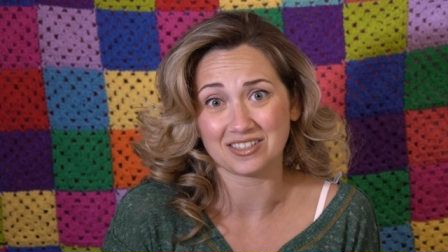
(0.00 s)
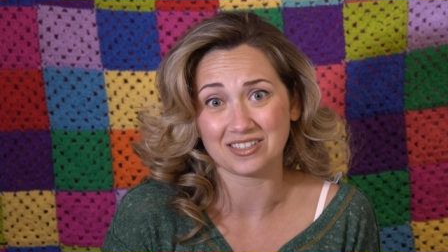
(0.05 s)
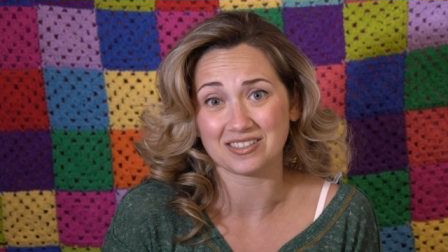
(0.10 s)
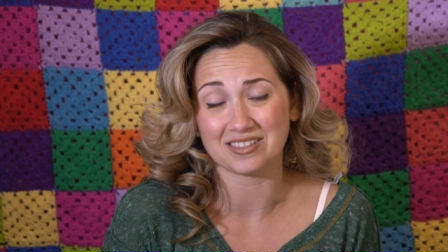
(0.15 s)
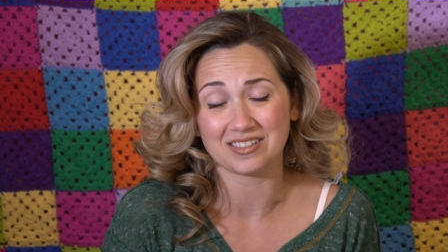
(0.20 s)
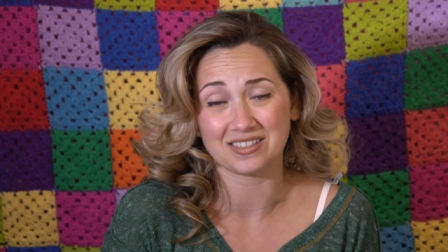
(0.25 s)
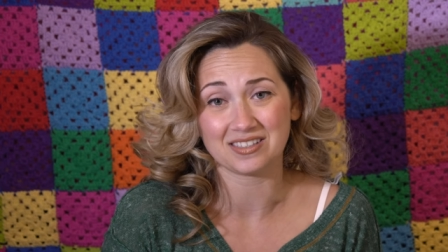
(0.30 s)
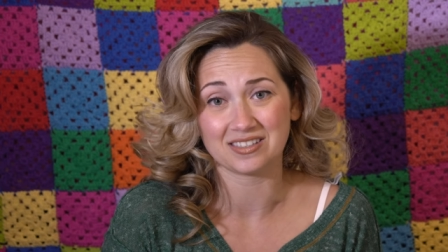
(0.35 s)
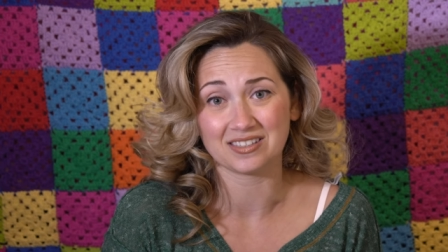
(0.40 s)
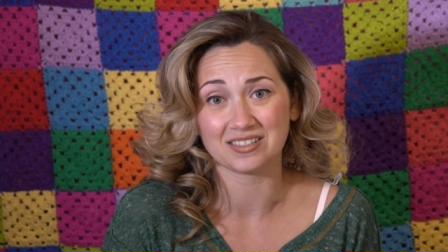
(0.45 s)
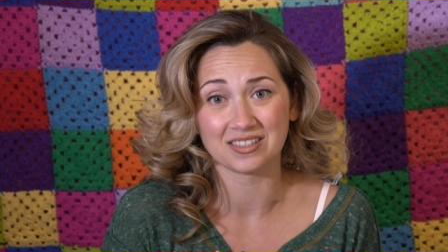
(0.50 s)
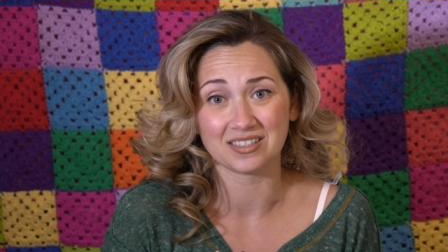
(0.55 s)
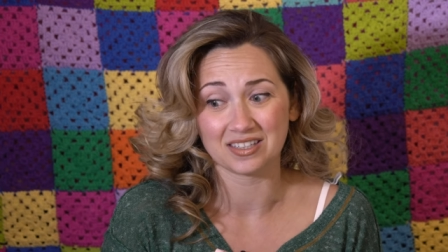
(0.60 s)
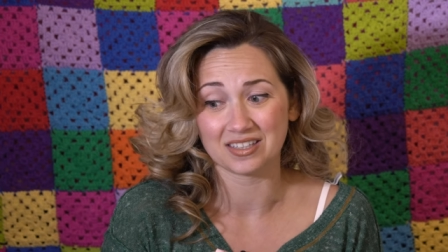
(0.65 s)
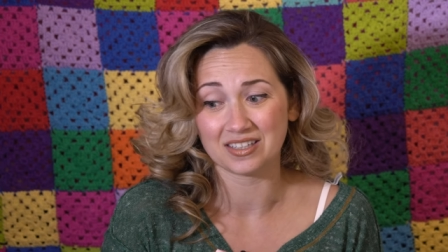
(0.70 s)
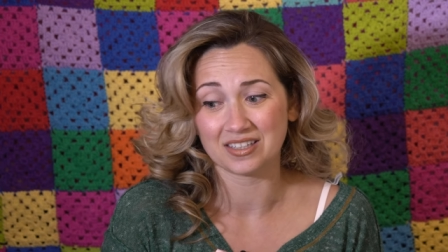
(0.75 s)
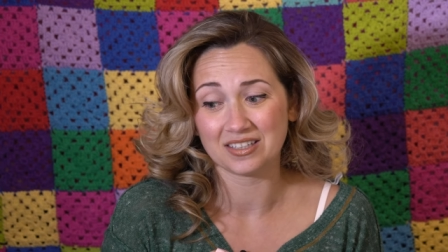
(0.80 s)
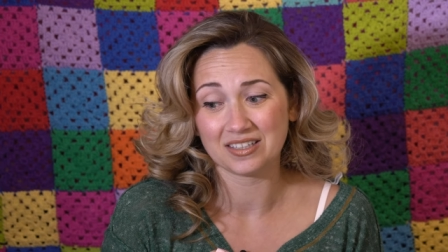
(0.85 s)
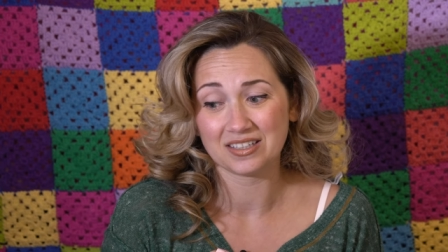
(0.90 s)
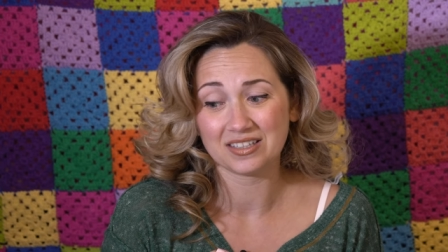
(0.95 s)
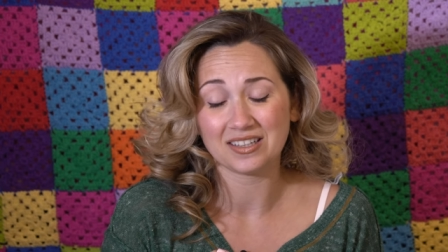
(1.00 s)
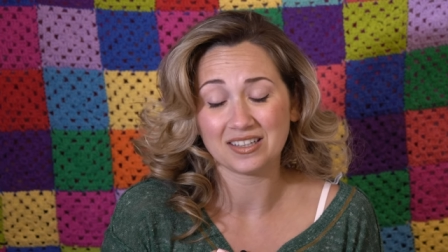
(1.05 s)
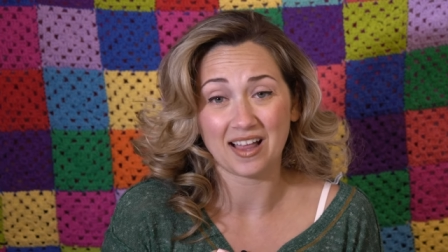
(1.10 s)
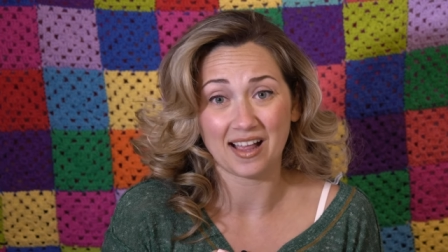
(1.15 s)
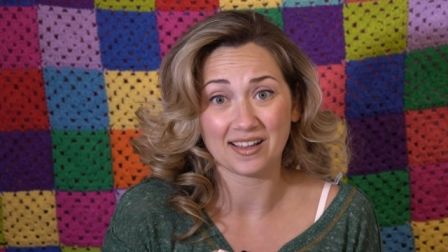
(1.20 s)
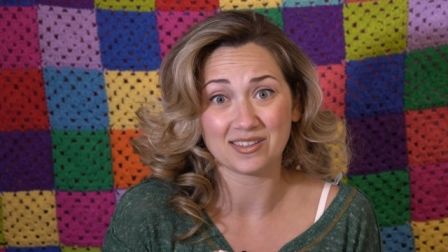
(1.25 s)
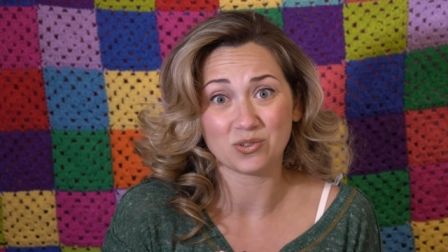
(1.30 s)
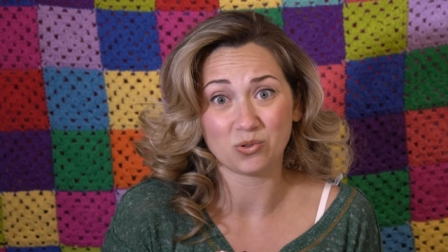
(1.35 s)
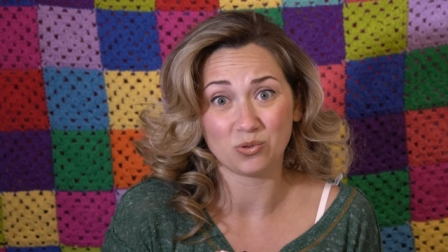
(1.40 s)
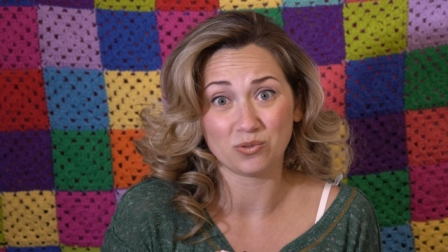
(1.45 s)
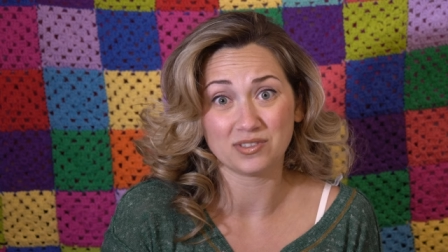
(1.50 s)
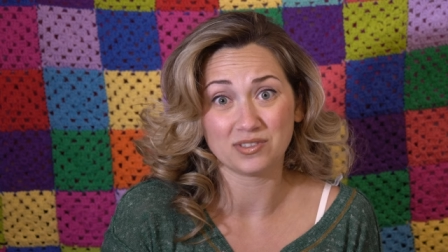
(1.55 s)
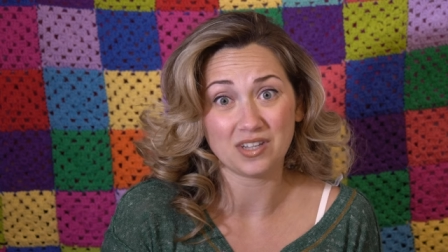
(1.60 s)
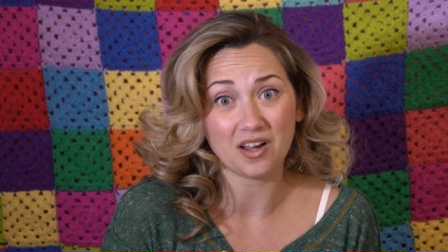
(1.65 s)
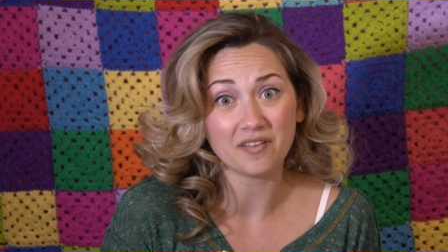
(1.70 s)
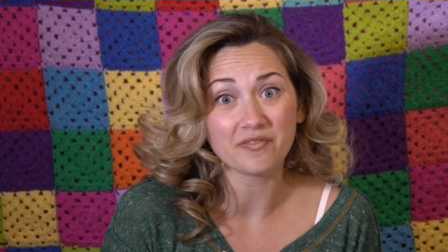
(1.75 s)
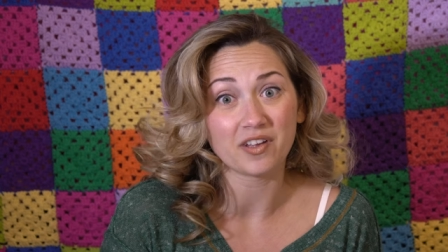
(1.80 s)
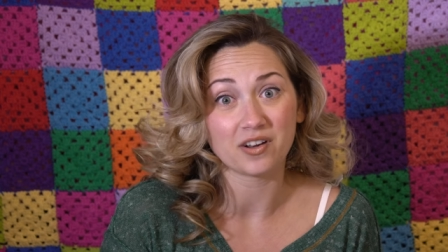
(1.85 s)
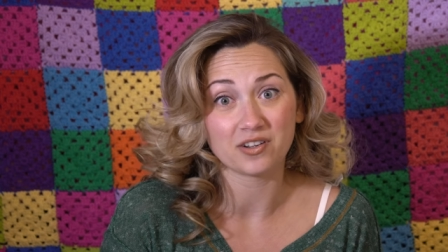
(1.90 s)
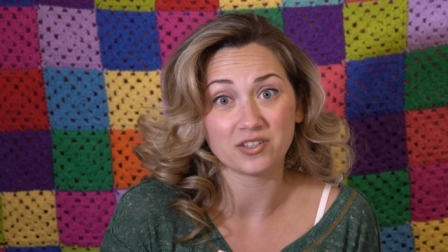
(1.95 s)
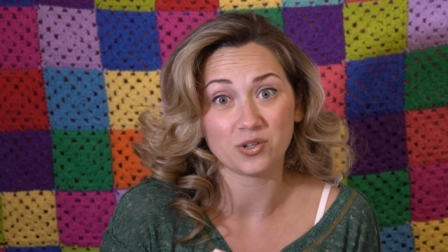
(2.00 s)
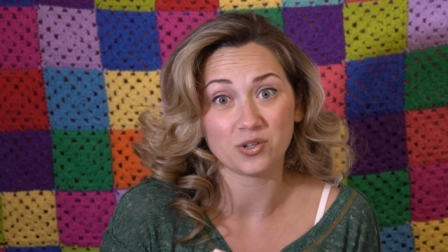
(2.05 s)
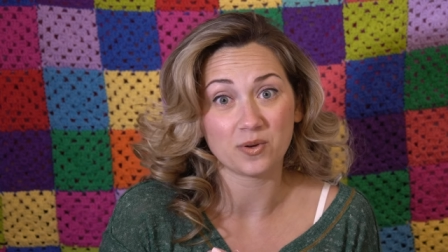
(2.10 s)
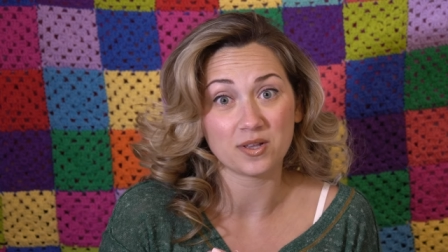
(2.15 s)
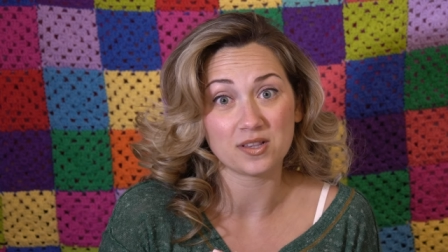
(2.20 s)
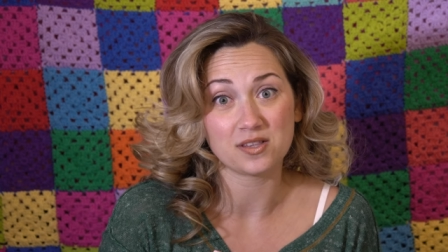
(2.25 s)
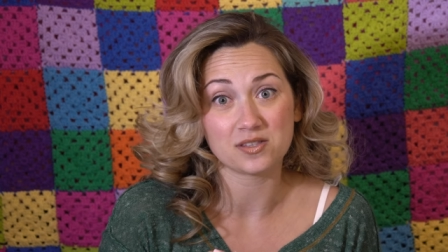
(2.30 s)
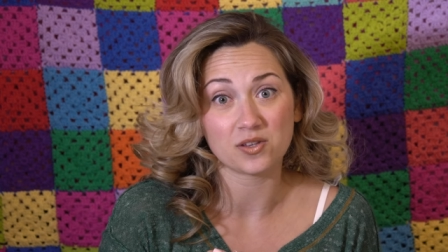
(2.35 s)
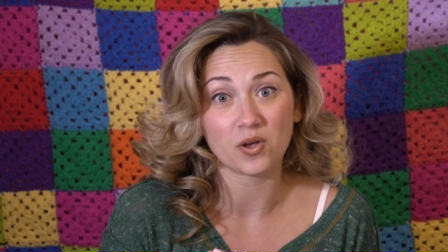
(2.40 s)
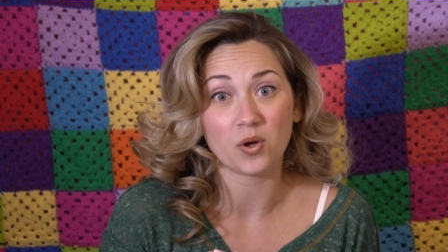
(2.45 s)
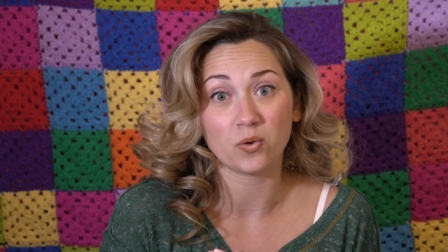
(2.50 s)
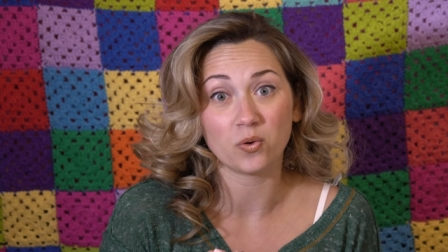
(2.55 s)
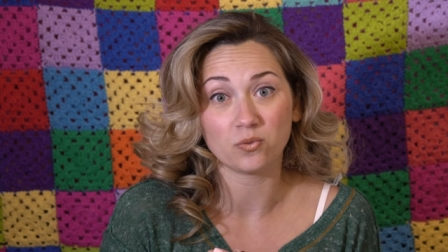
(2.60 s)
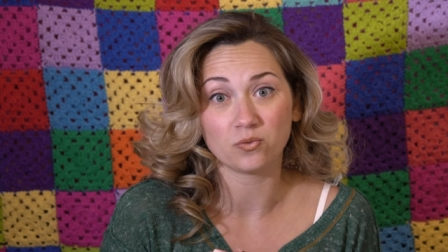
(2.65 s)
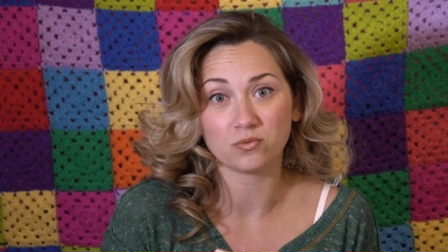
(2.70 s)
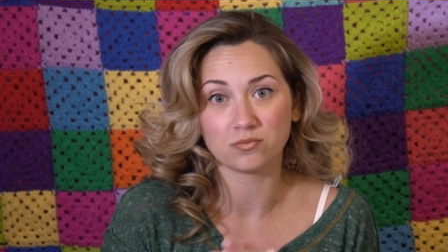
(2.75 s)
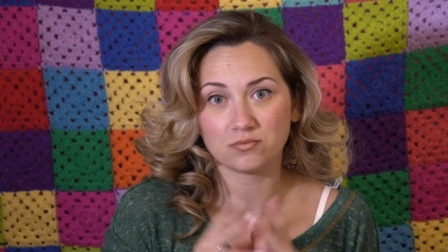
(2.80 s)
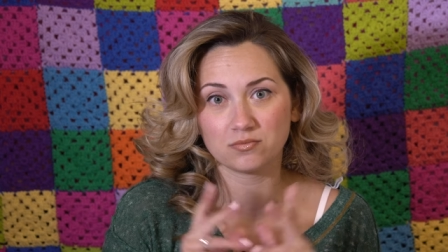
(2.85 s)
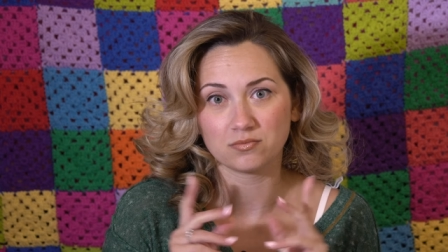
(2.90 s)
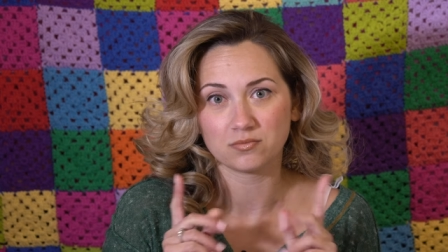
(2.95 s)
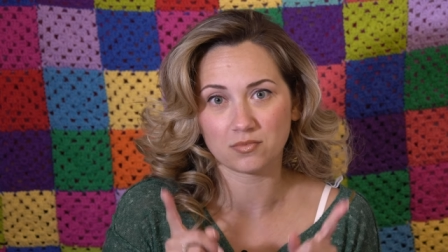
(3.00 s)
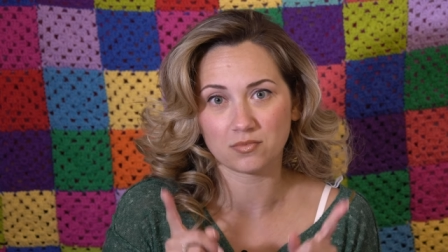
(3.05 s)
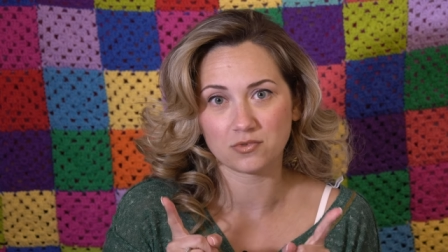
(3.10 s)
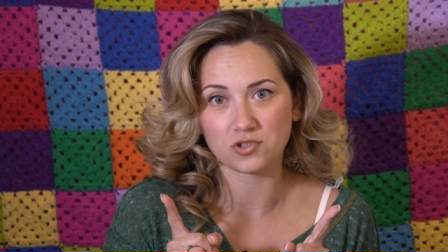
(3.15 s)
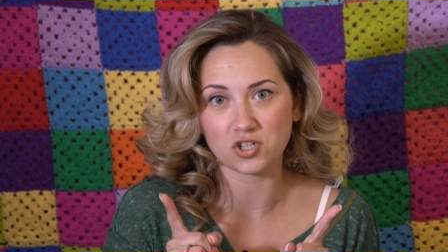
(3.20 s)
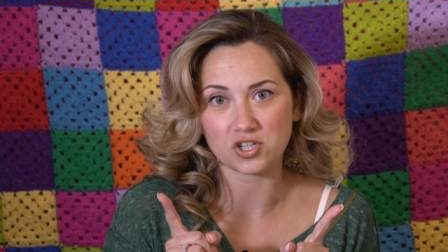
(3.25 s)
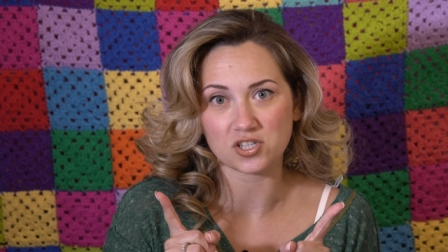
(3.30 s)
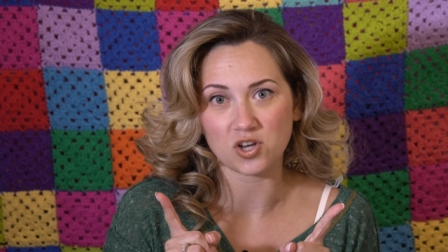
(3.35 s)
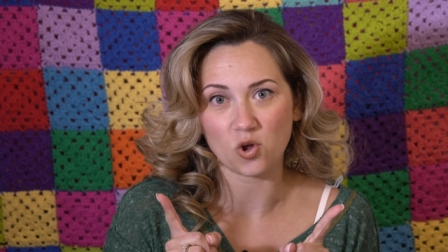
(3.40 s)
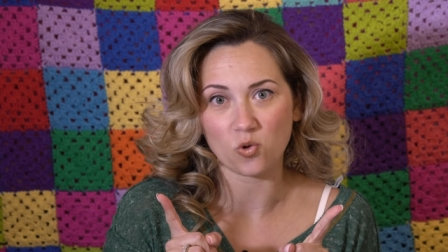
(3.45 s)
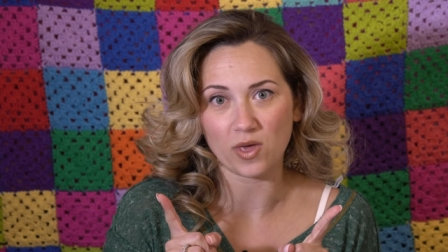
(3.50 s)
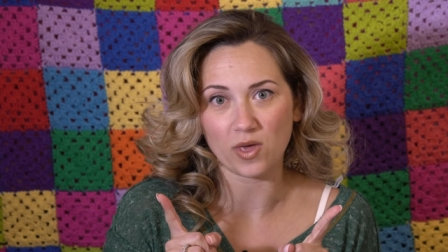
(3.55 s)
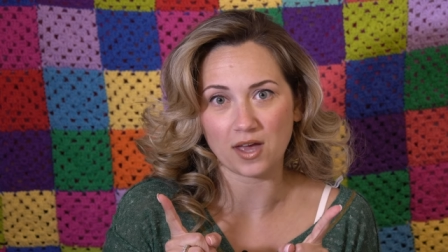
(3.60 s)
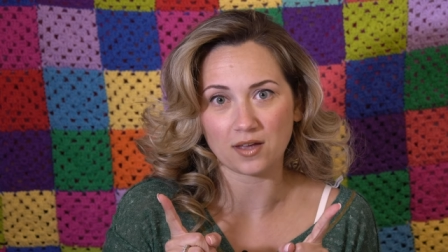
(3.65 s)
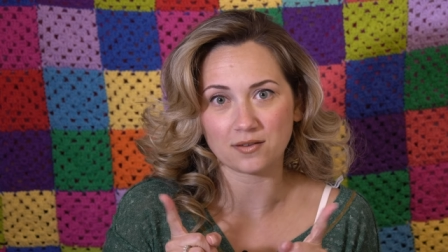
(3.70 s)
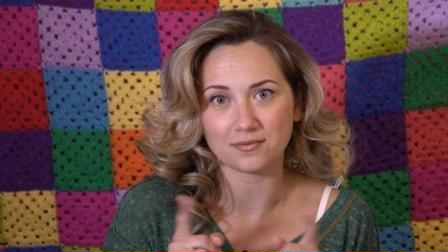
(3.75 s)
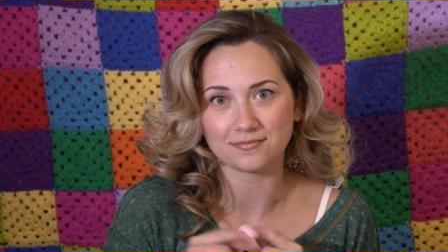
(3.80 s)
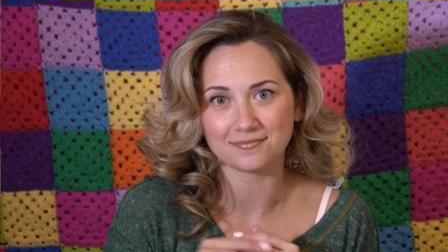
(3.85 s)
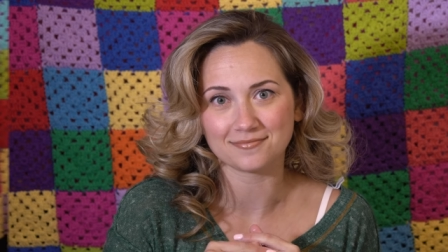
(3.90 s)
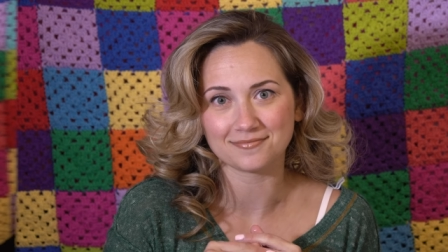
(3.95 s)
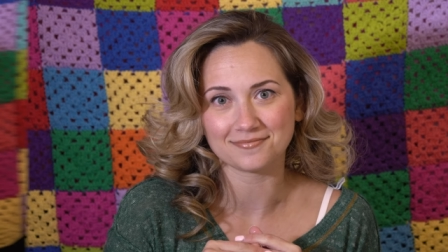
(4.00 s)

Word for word: There's lots of cool stuff they're doing, so just know that.